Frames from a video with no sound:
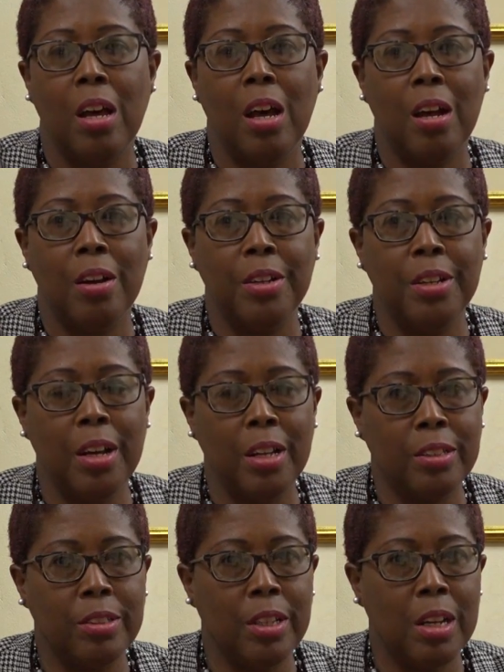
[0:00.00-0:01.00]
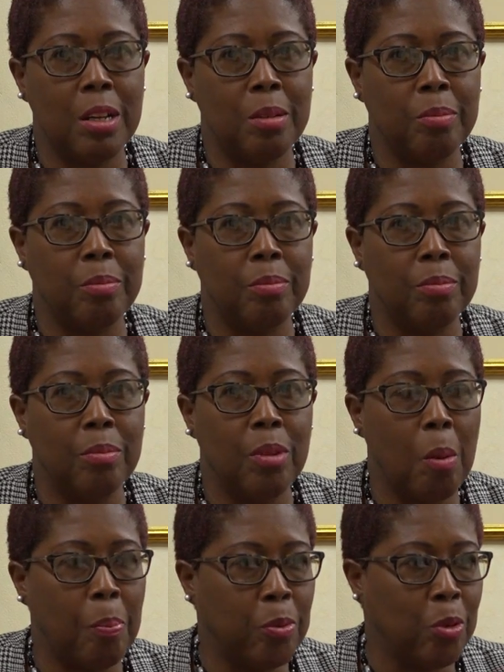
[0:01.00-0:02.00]
are not
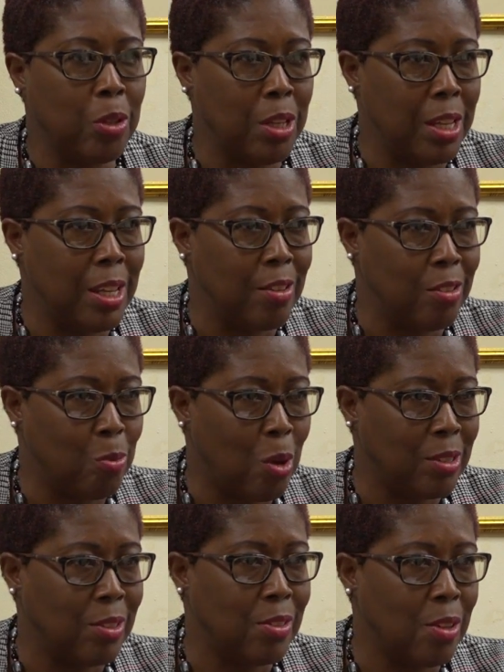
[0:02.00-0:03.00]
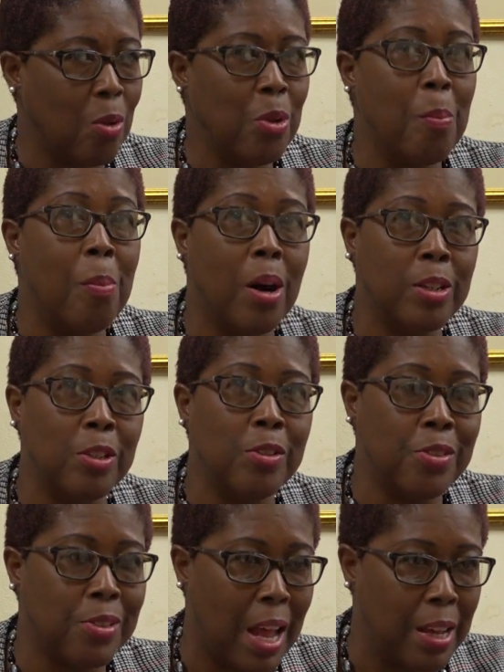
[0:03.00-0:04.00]
up to what is now the modern
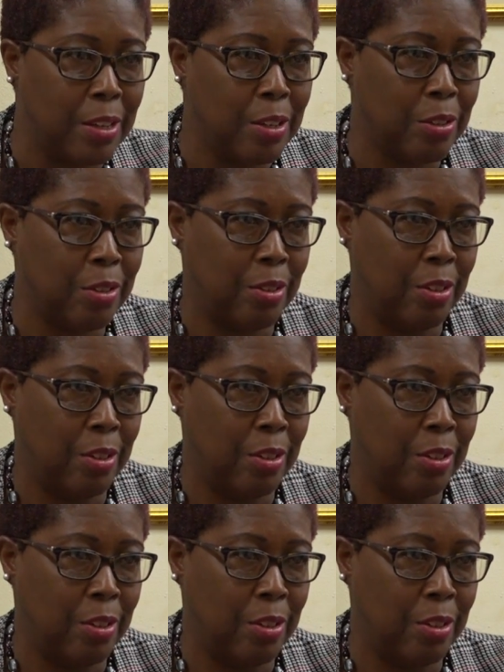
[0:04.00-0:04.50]
standard